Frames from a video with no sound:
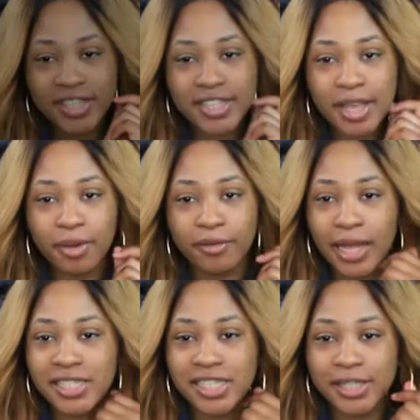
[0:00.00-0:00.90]
Last time
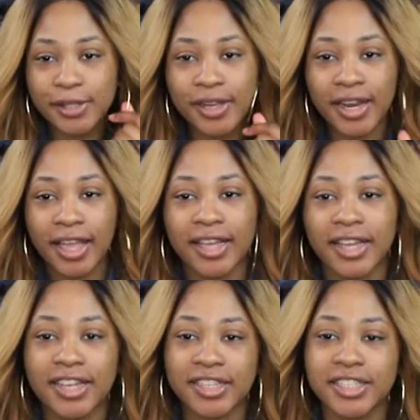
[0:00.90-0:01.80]
I'm actually doing like
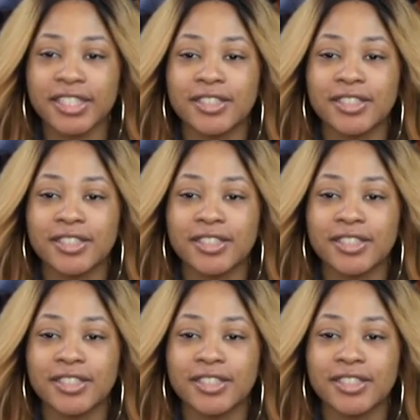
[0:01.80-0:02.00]
a